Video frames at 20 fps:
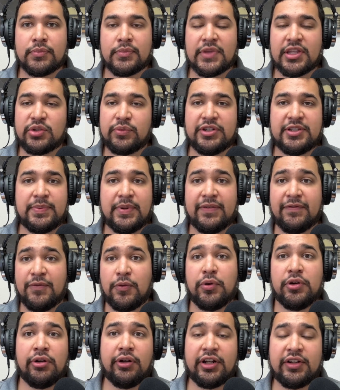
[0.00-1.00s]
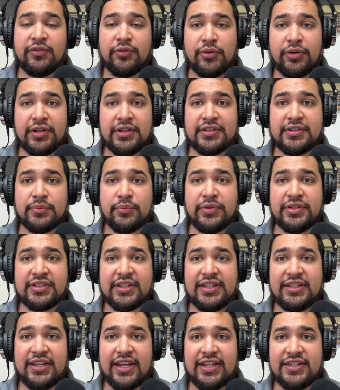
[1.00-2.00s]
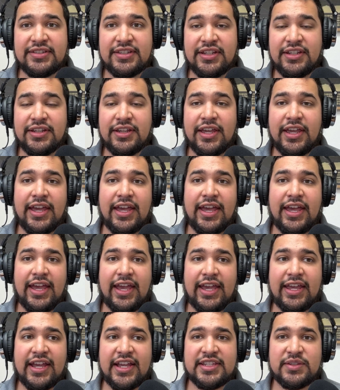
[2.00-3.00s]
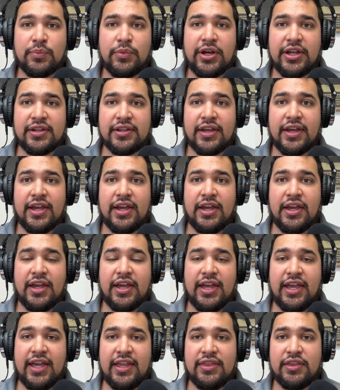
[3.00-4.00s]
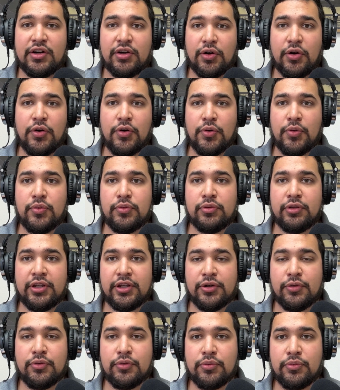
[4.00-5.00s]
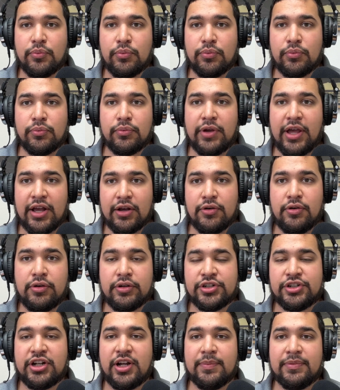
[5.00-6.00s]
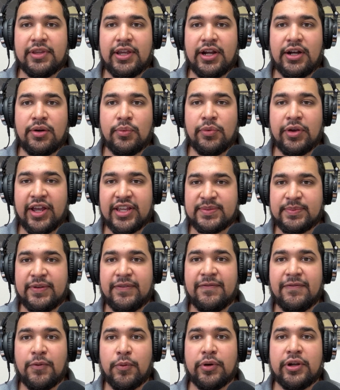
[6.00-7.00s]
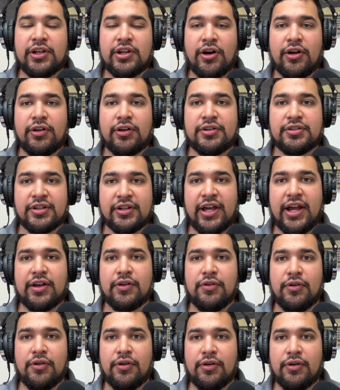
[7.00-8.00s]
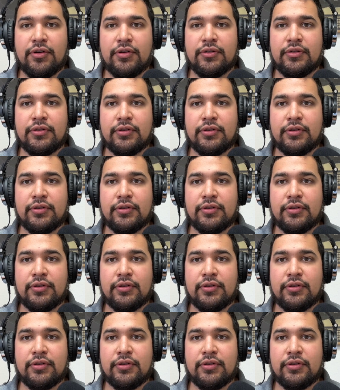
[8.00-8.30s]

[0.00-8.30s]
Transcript: So we spent $40 for this whiskey tasting. And guess what? In their own little alcohol shop there, we got to spend $40 on alcohol.